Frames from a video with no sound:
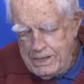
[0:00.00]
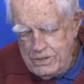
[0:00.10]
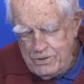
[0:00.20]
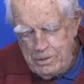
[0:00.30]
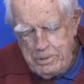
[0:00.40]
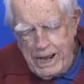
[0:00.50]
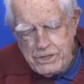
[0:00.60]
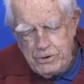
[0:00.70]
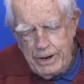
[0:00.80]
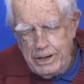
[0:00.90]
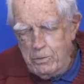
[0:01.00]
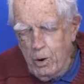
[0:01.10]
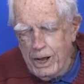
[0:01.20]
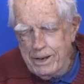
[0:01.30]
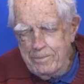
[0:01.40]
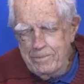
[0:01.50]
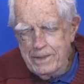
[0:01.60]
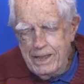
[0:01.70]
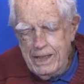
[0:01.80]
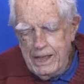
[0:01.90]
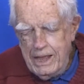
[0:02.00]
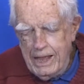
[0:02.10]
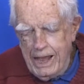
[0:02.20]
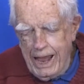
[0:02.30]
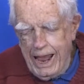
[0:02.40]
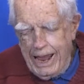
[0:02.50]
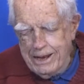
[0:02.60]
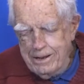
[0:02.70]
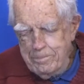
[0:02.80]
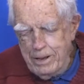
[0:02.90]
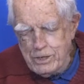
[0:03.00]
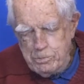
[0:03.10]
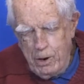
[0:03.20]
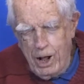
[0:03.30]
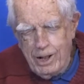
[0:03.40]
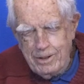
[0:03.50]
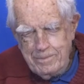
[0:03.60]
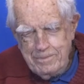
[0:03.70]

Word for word: So the Pats are eight and one. And baseball.